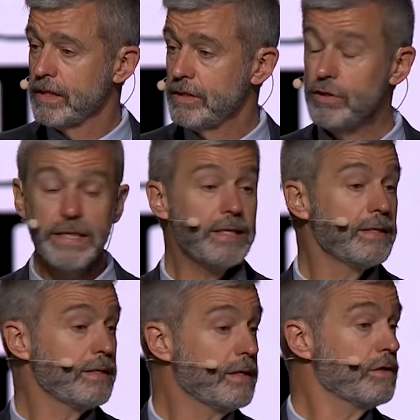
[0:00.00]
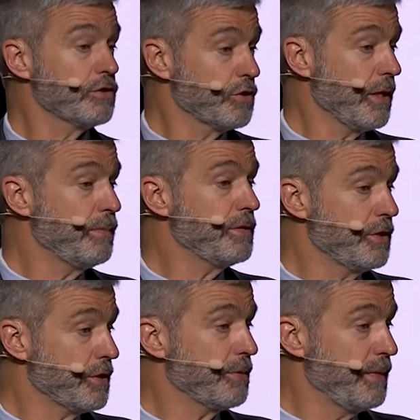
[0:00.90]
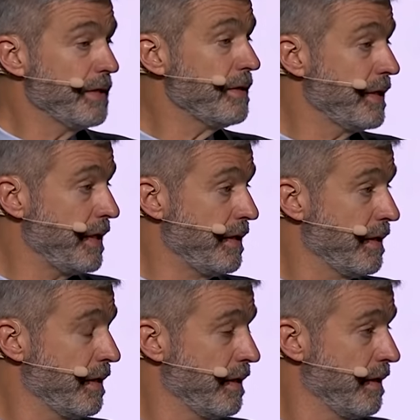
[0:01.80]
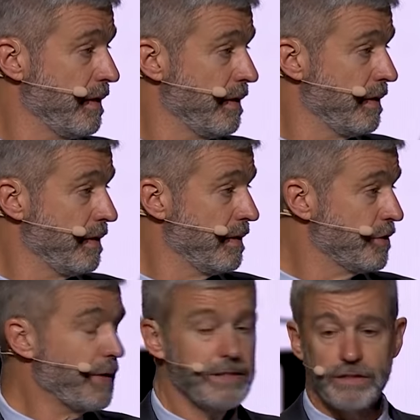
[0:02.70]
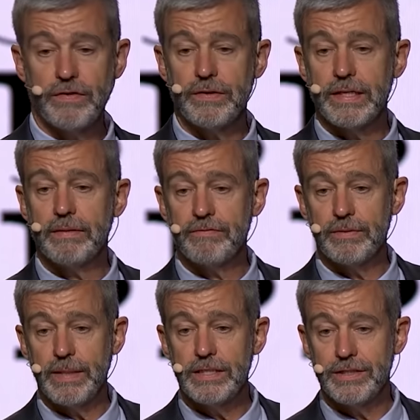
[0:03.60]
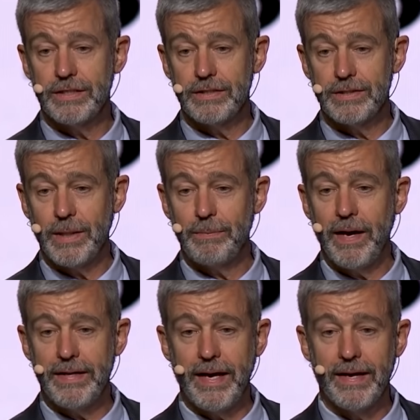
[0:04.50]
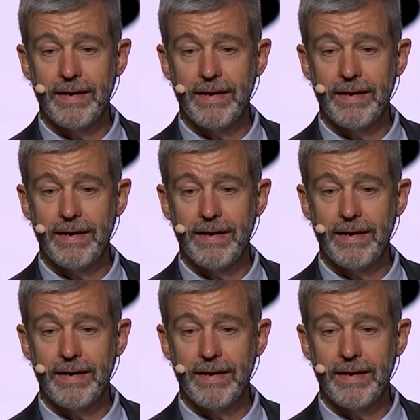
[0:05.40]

You'll get in little trouble just merely transferring information to somebody.